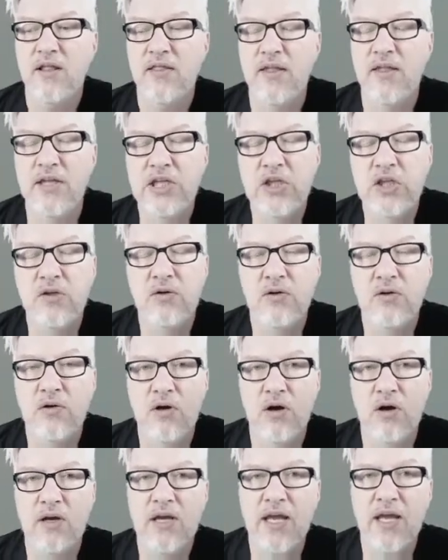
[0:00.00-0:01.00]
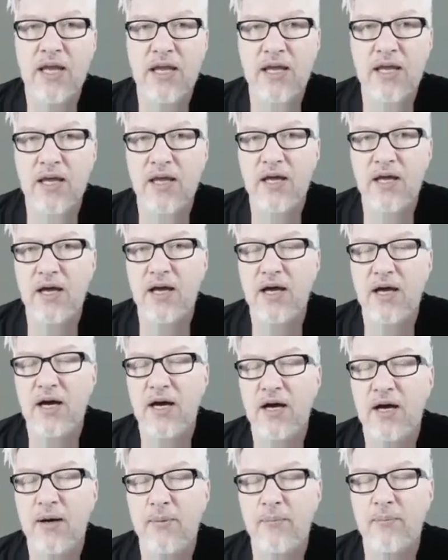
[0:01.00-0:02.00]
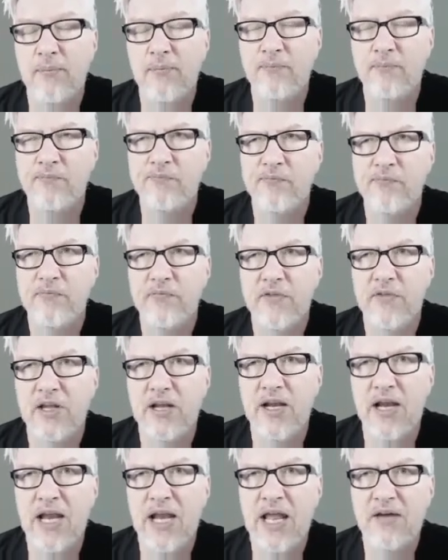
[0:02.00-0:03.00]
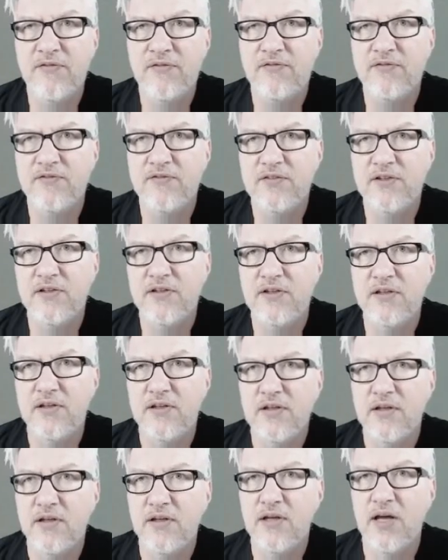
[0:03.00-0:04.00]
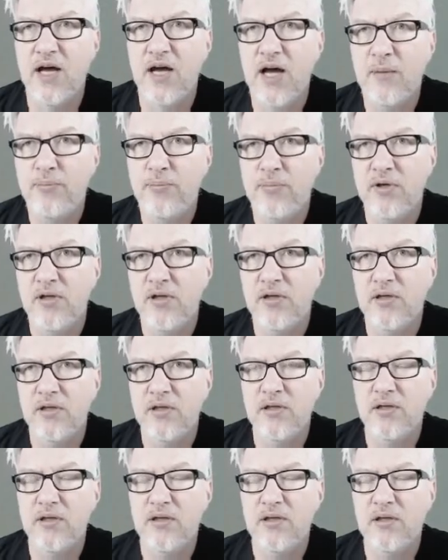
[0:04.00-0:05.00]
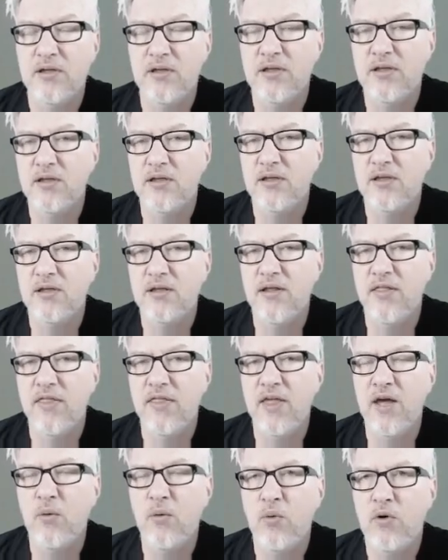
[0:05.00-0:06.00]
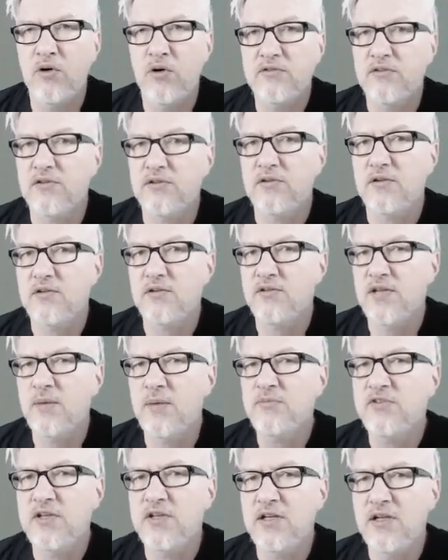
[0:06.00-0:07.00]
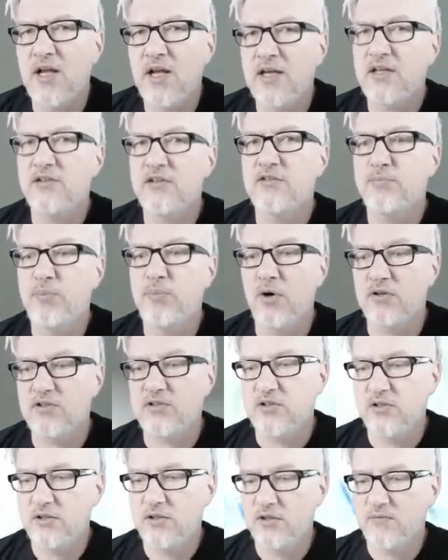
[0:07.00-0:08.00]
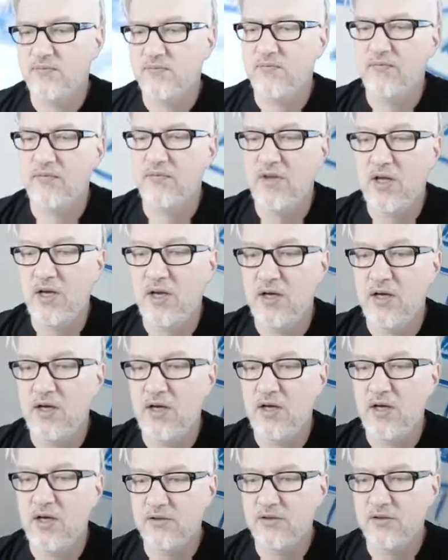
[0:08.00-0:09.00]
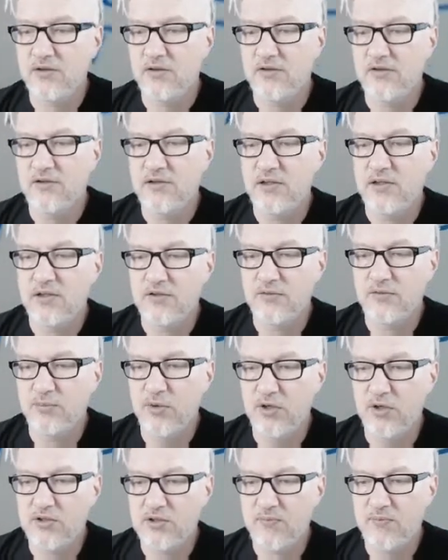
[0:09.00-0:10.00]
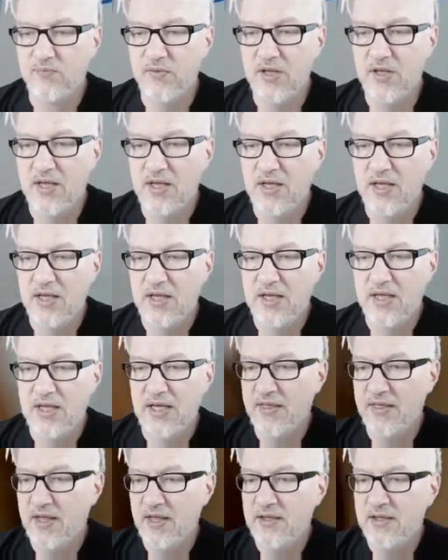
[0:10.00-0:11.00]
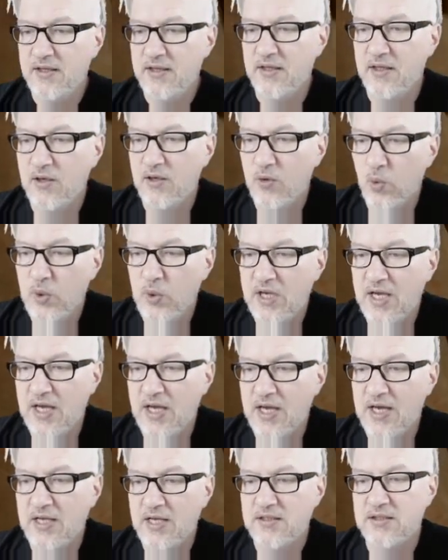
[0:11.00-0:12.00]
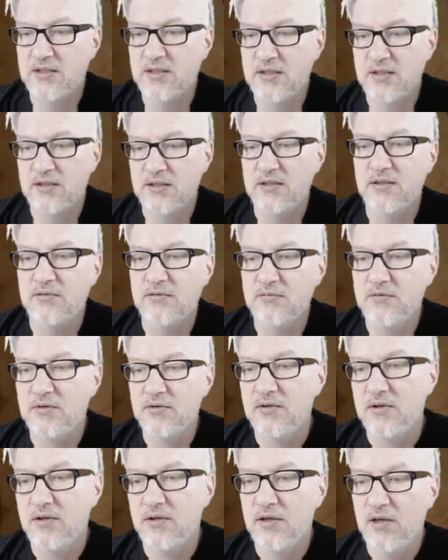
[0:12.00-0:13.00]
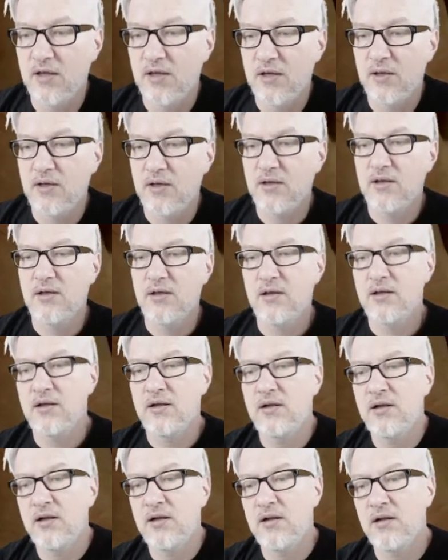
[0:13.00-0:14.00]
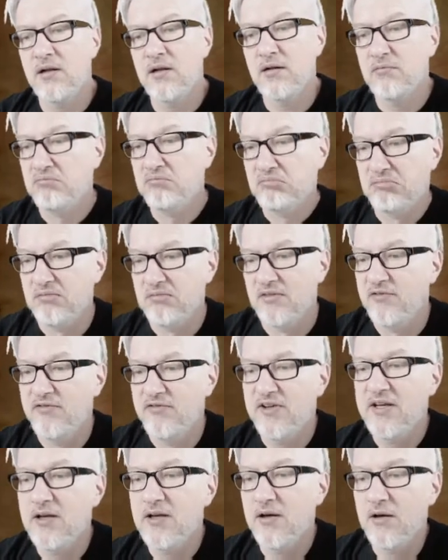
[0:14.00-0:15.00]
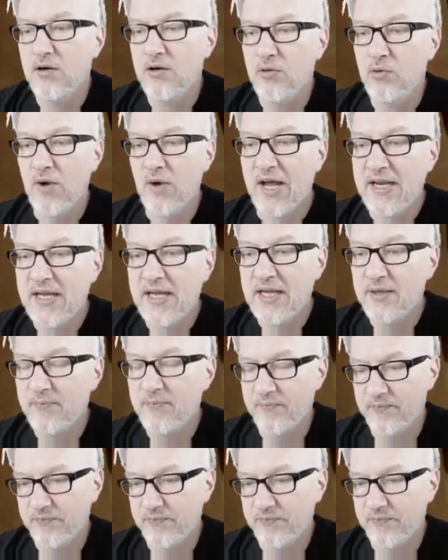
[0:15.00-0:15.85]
then you know, okay, left up there was something like a spot. Ah, you see a spot. And then we had a little figure running